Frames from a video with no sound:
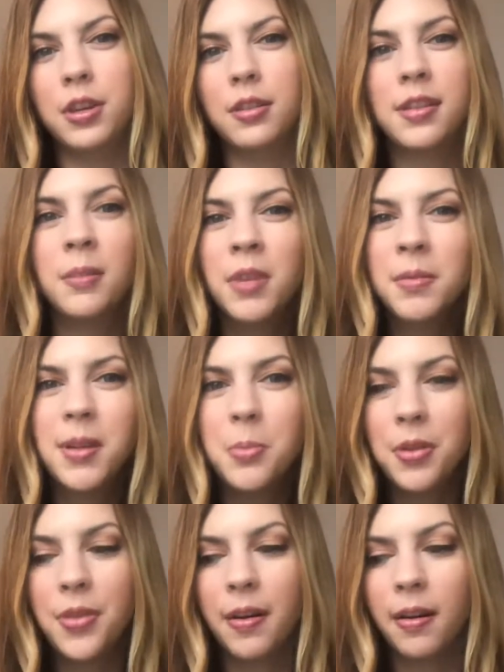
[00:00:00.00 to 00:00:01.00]
sometimes I'll
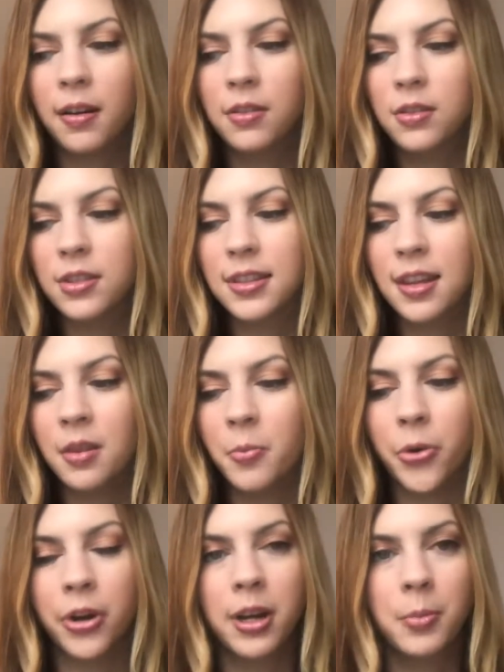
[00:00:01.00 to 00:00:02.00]
put that on just in the
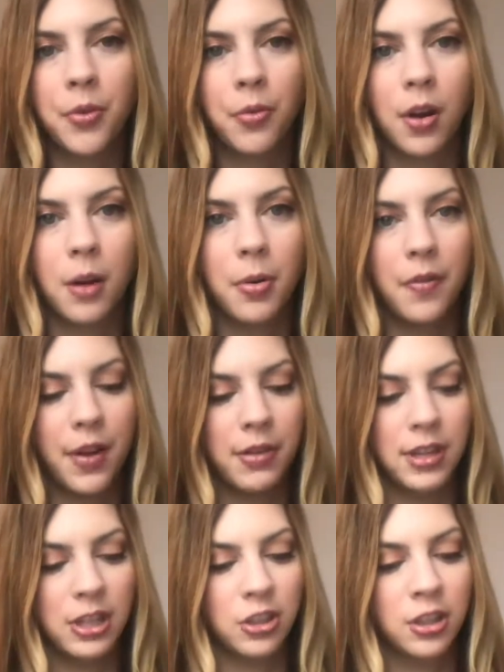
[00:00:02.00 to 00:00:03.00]
morning before I put
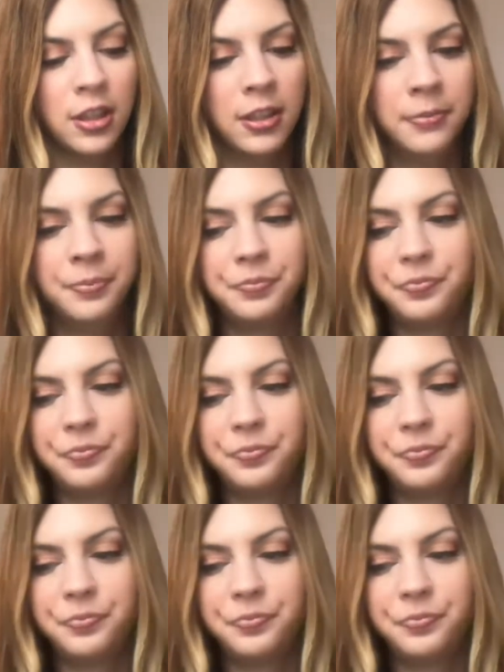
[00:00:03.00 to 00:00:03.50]
foundation on,